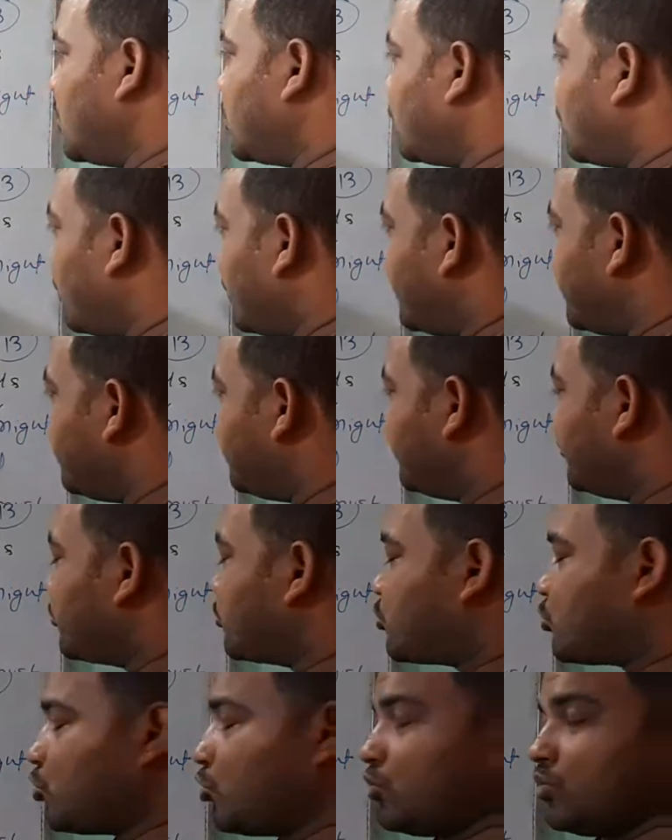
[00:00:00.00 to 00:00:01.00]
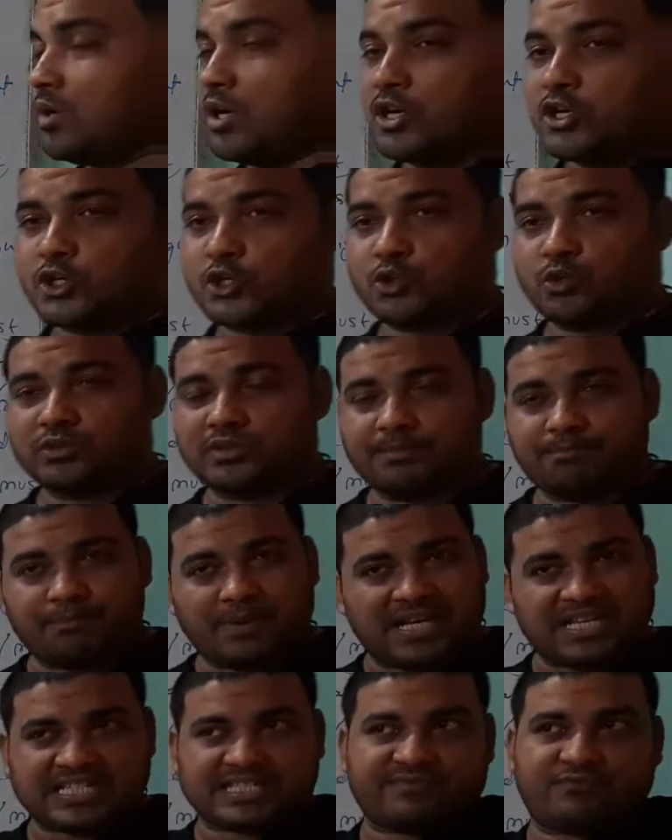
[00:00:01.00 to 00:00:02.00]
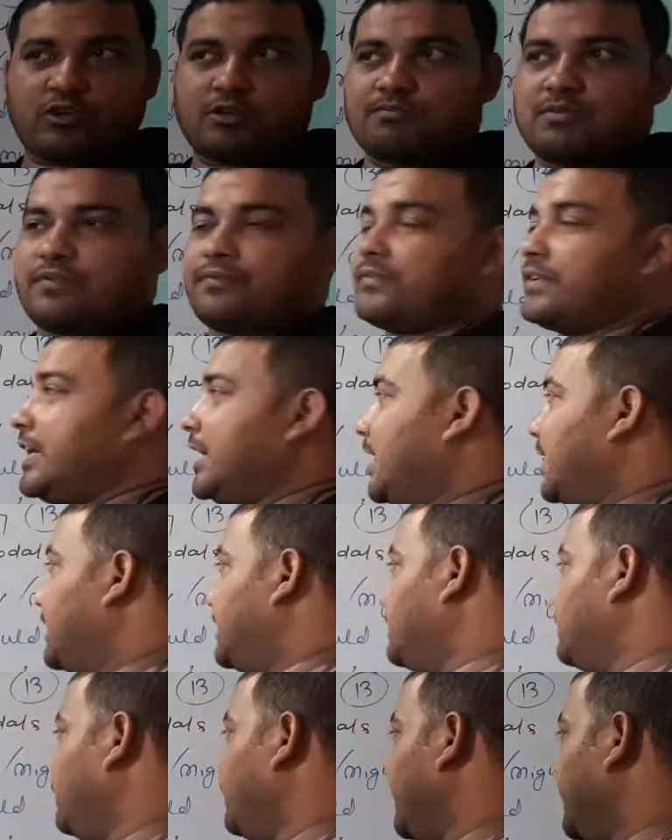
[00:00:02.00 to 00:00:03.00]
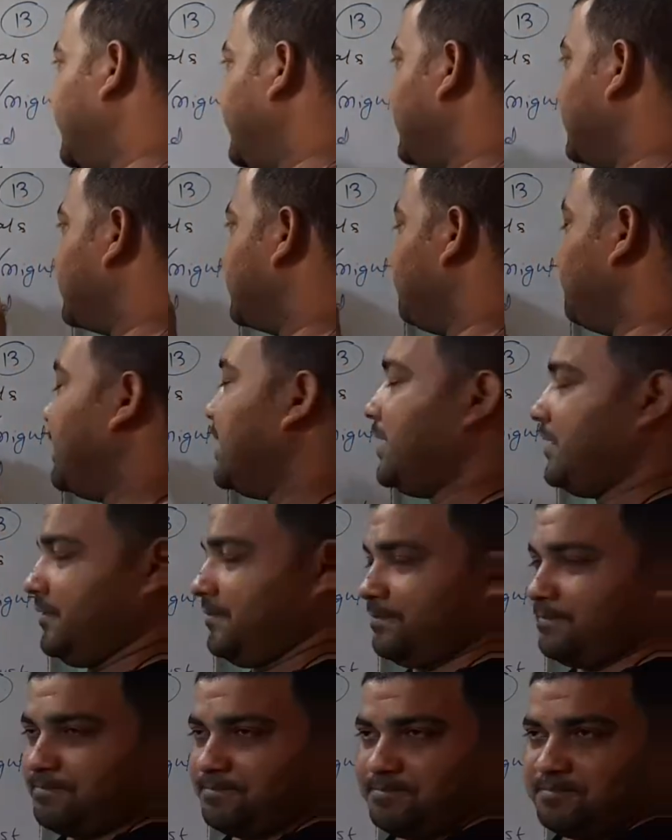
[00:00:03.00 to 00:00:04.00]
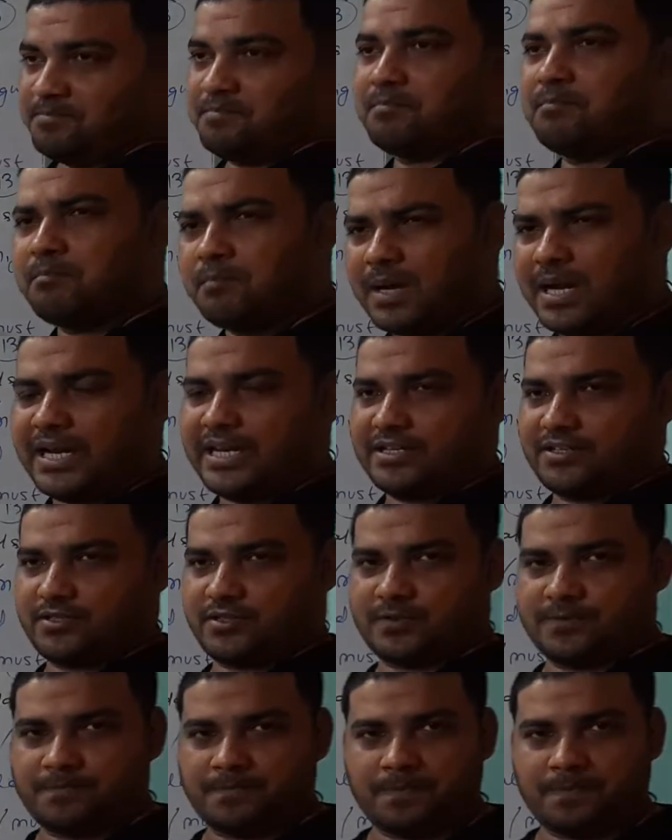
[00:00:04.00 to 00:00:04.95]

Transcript: could is used to show the past form of can, whereas may, might,